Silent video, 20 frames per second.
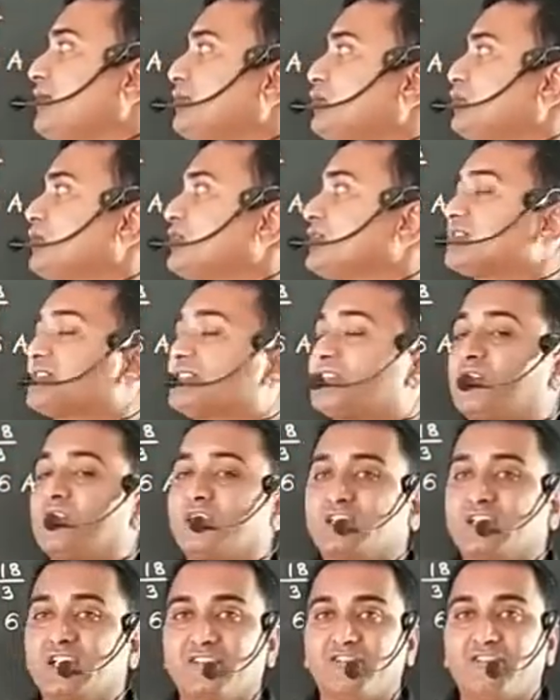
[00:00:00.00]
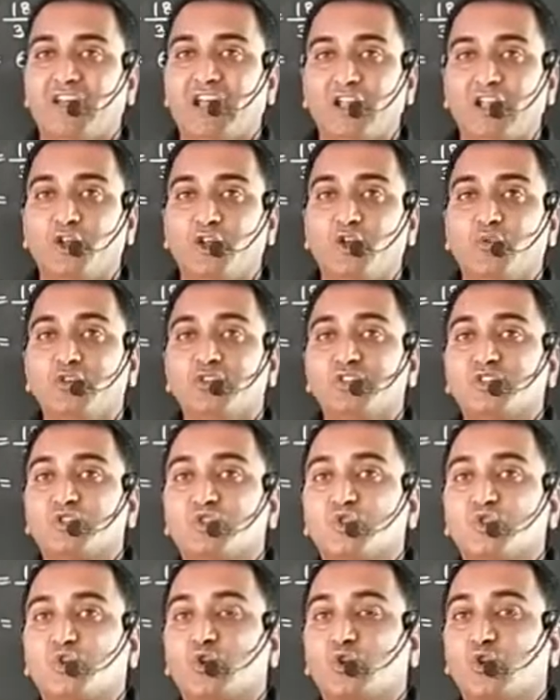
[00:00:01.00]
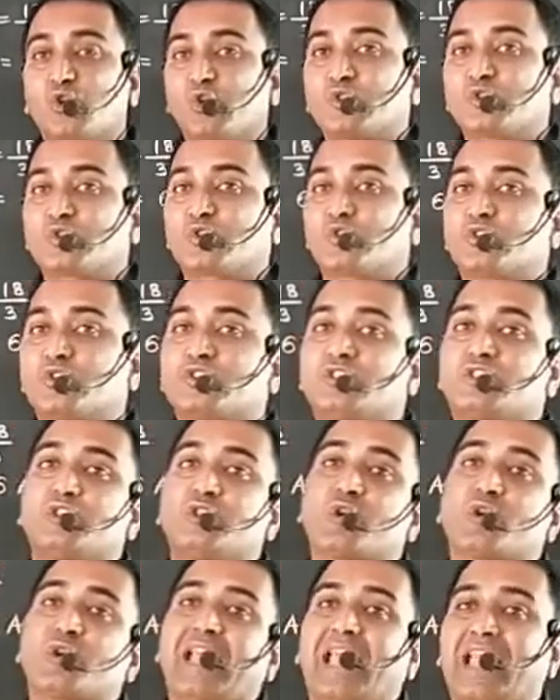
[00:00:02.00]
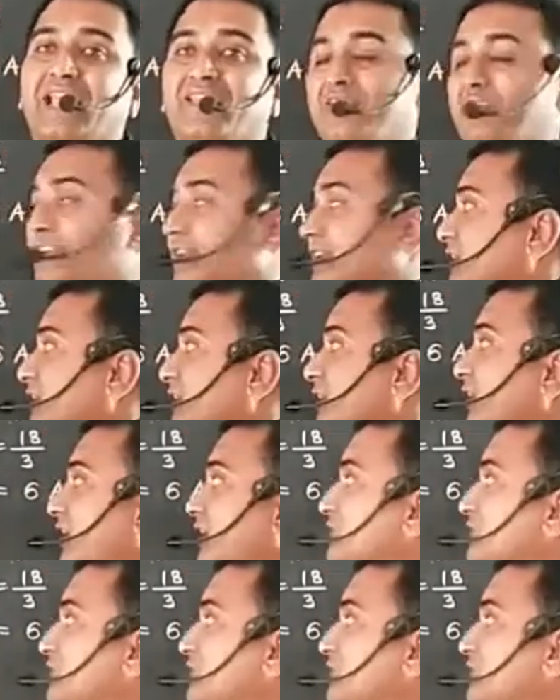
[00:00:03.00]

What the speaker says: to a certain value which is close to 0 Kelvin. It is